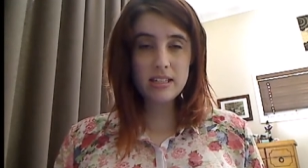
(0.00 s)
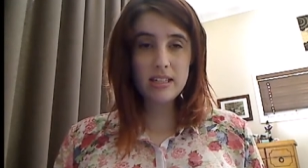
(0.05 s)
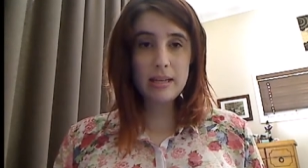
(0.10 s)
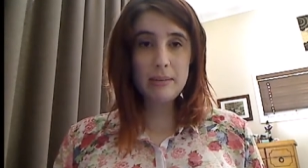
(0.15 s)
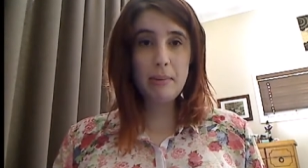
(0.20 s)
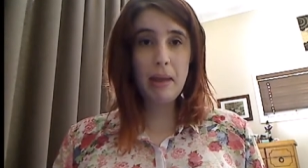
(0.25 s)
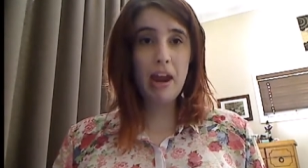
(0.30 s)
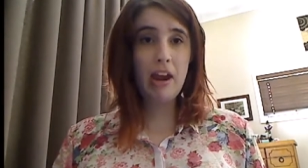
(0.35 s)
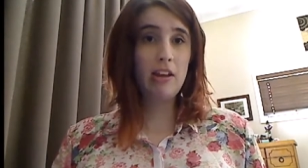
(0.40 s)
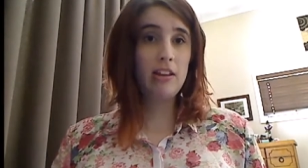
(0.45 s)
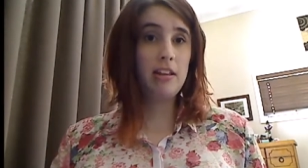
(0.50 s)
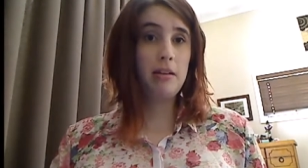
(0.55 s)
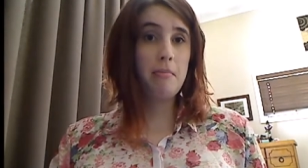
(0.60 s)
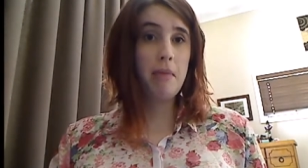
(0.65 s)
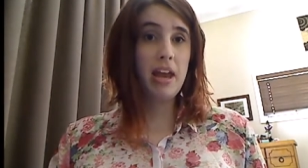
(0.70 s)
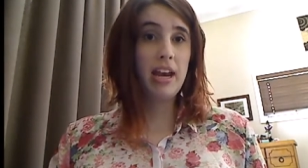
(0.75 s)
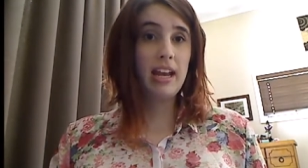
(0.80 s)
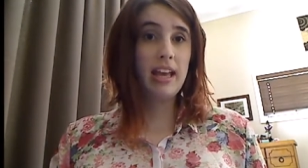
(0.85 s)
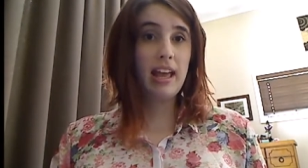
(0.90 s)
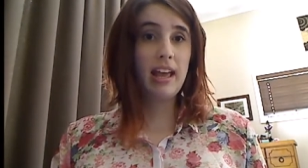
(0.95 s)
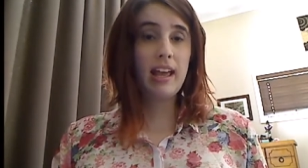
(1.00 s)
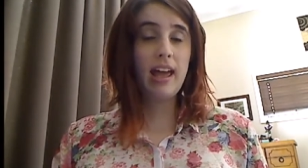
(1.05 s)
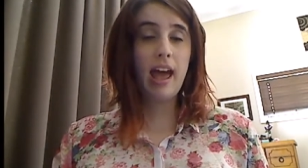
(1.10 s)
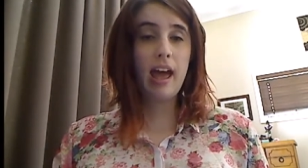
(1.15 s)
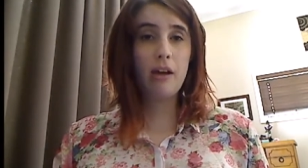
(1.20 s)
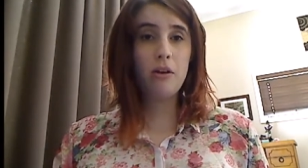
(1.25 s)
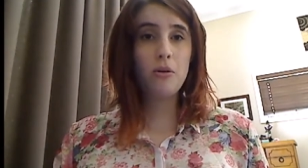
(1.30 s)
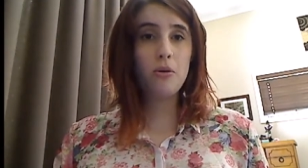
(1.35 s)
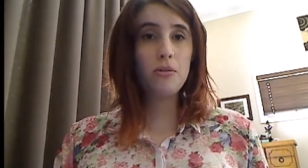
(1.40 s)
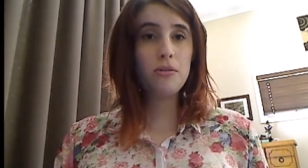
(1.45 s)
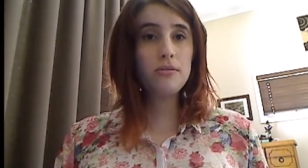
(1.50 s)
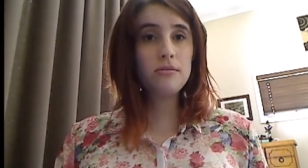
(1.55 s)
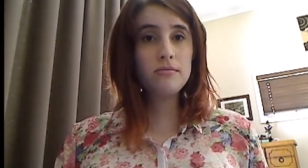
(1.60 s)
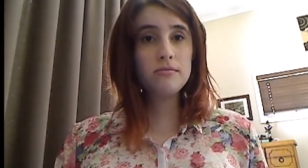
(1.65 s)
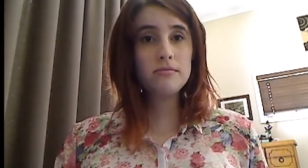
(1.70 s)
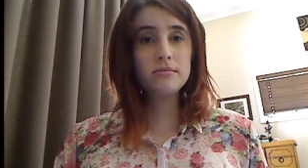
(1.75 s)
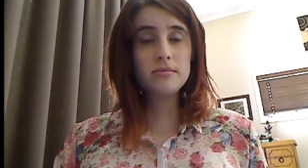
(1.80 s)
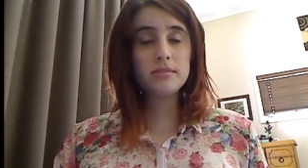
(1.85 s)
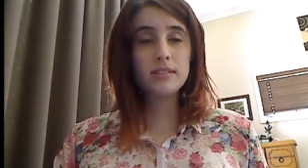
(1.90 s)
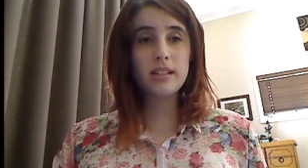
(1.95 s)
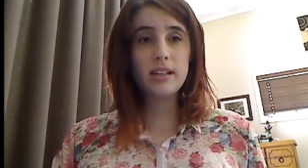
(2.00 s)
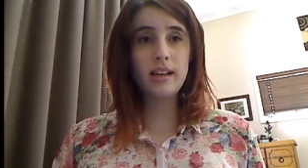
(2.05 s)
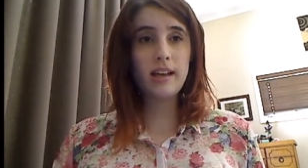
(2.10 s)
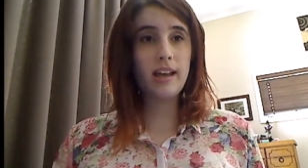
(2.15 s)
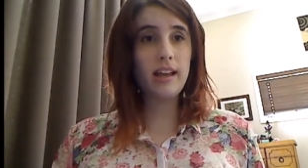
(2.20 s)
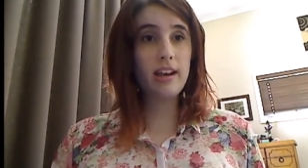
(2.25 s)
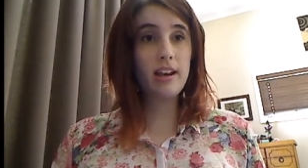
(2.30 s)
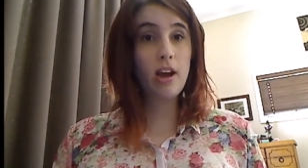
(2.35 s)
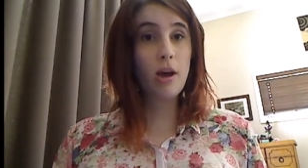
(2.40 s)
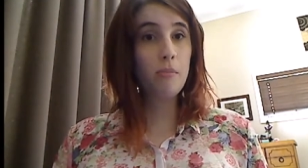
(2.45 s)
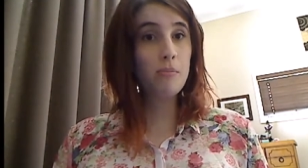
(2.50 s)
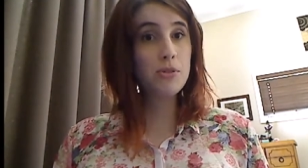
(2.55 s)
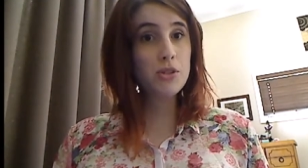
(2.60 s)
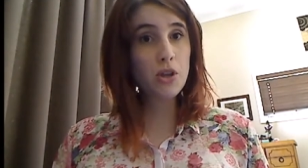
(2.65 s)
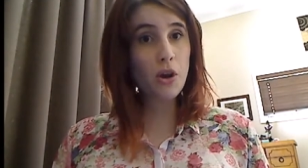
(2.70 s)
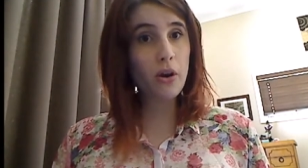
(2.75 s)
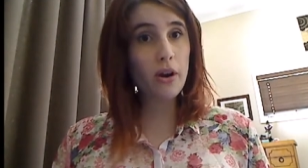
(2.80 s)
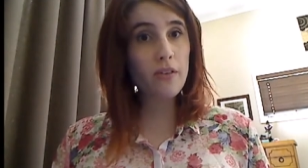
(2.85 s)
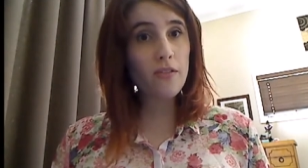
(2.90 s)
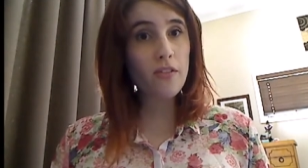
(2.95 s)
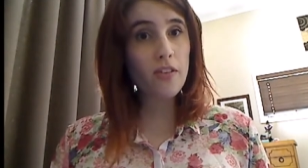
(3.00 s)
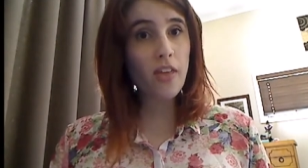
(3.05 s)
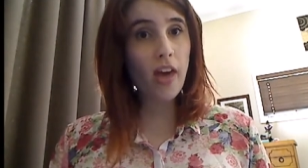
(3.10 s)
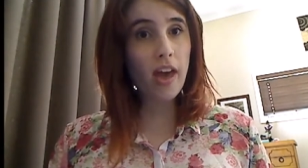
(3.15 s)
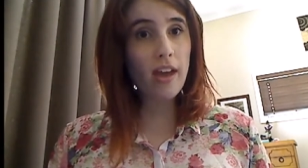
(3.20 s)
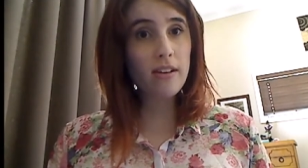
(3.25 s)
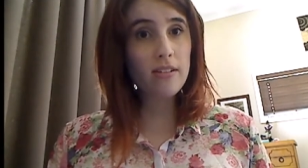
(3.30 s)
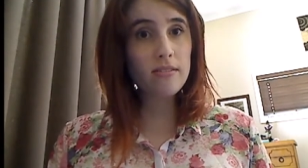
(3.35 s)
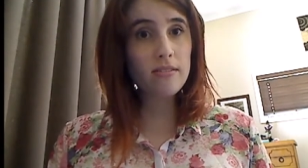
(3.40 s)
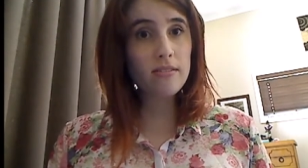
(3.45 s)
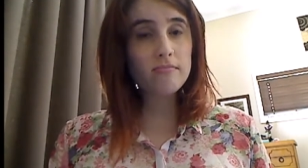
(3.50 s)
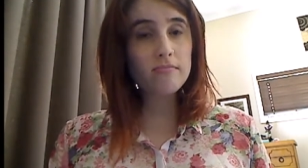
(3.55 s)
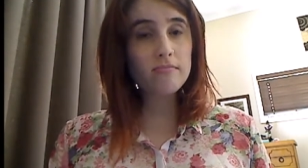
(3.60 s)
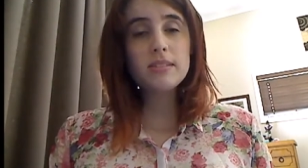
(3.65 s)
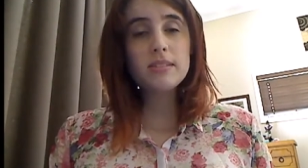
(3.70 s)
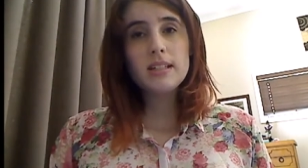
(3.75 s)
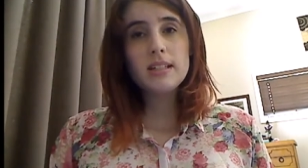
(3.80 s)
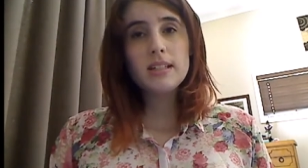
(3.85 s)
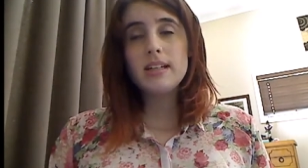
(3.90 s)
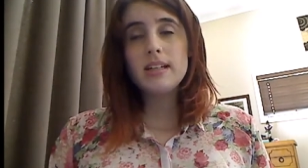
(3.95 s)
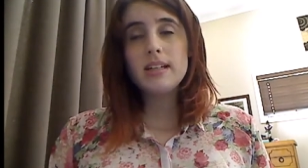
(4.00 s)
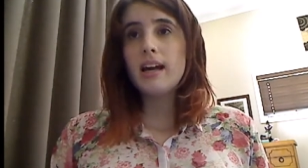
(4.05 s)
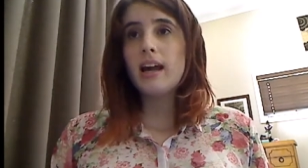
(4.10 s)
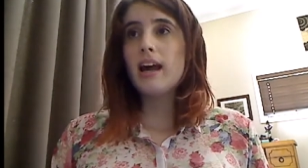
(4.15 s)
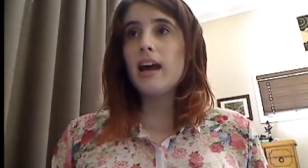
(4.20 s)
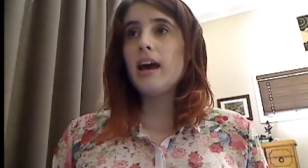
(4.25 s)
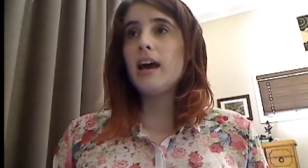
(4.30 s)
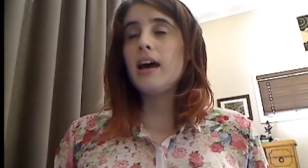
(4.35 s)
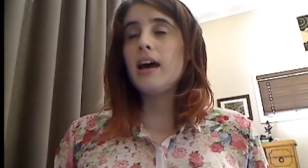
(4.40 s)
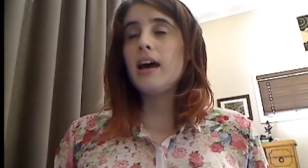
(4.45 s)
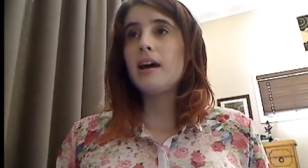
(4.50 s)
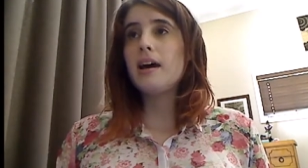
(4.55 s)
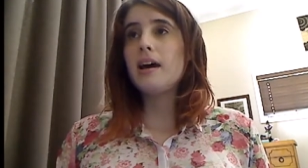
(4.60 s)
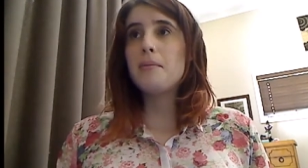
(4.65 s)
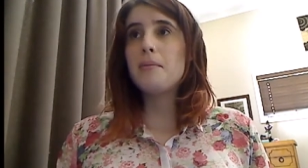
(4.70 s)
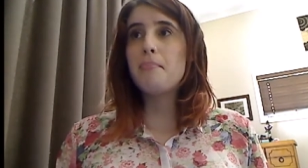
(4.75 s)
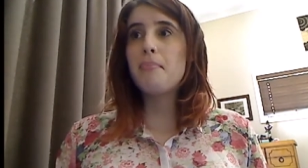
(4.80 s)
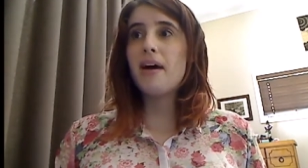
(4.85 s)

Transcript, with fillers: apparently men get catcalled, and I'm sorry for that.